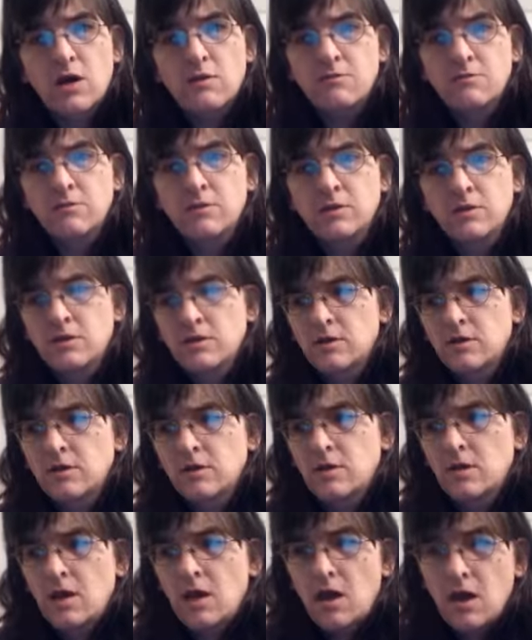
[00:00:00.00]
can't remember if it's
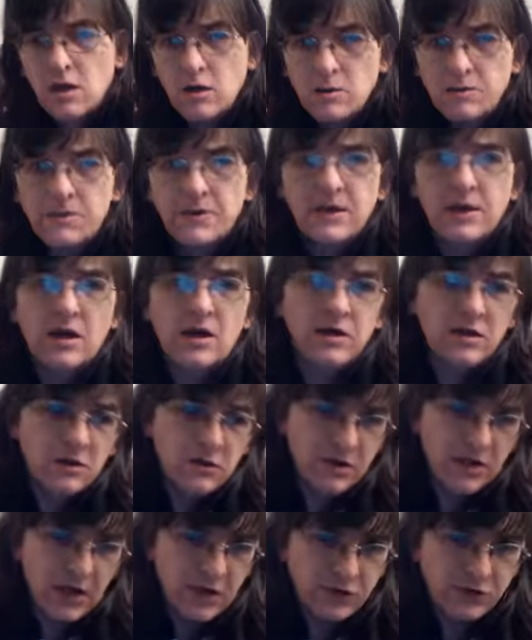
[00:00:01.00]
a 3-game or
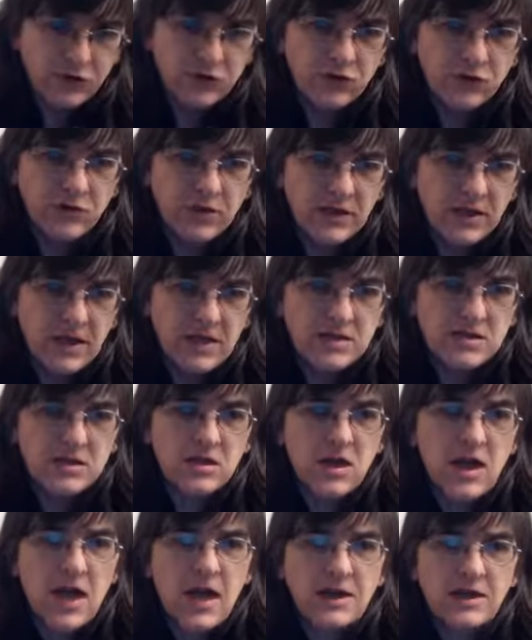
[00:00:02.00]
6-game tournament. I'm
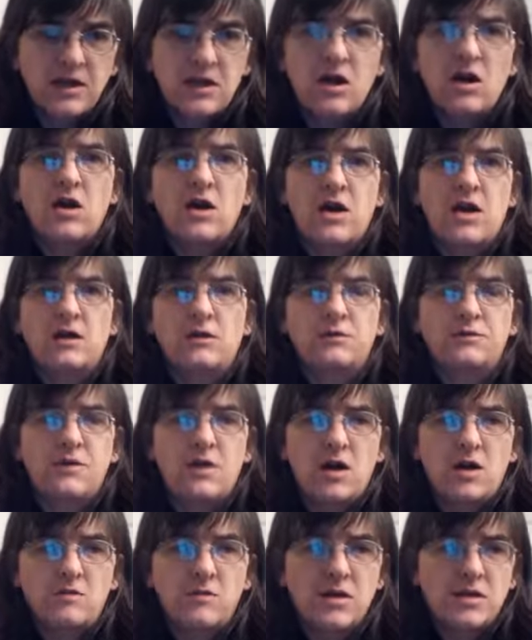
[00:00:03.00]
sure it's a
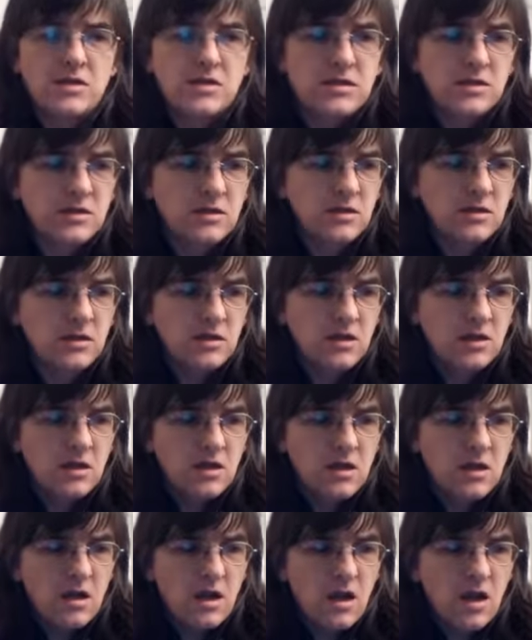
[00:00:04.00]

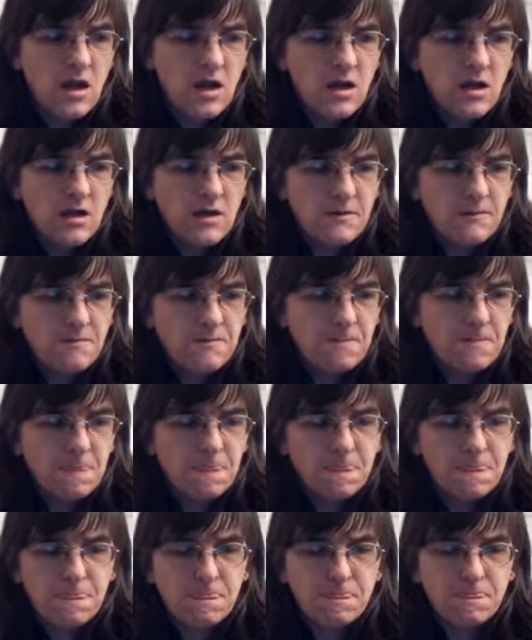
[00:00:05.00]
3-game 1 day.
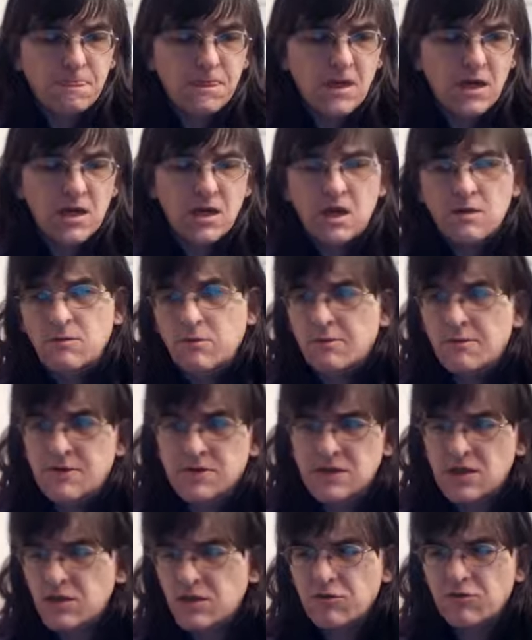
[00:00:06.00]
If
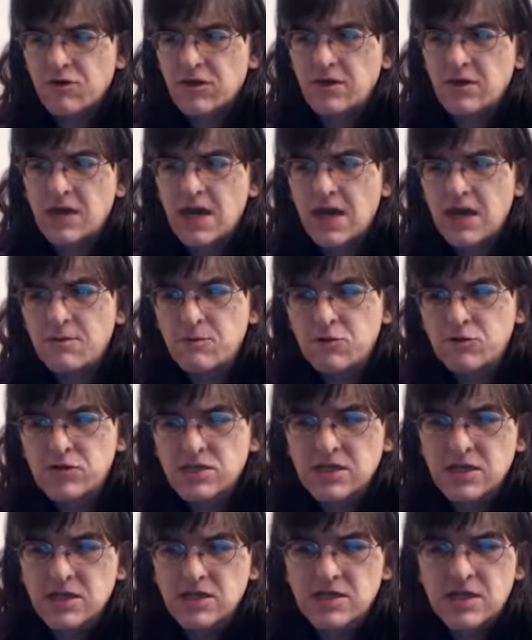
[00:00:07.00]
I can get 3
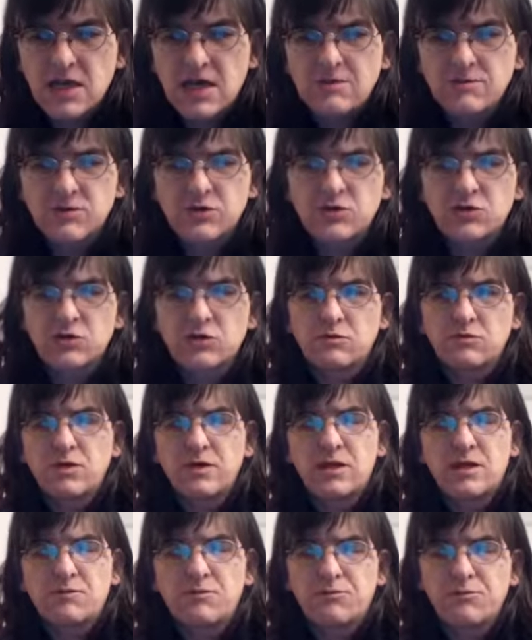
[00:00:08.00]
different
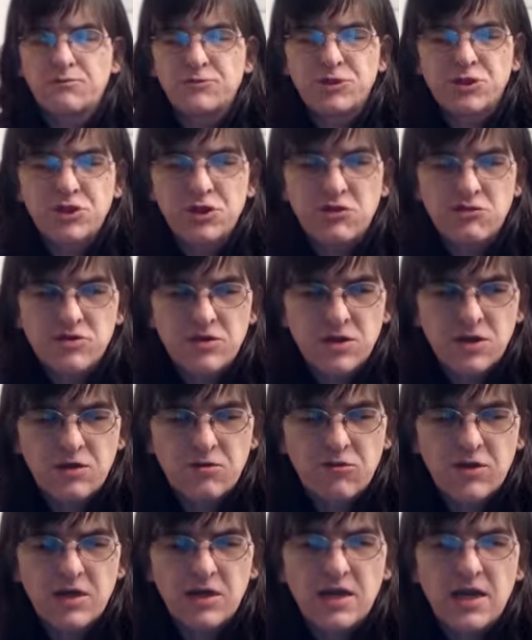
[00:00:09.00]
opponents, then I
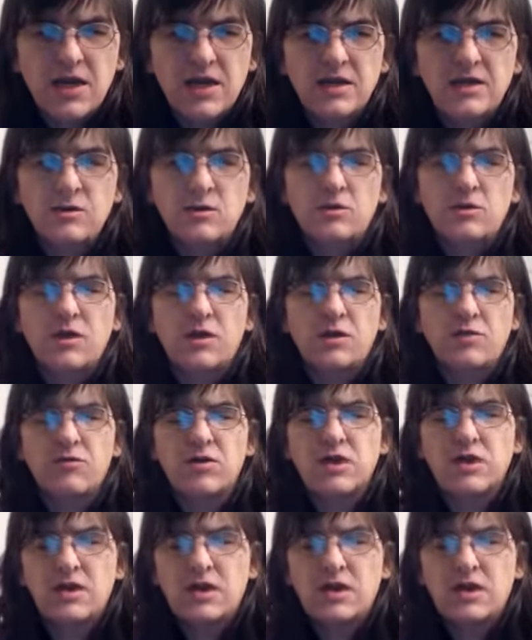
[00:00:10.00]
will have an insight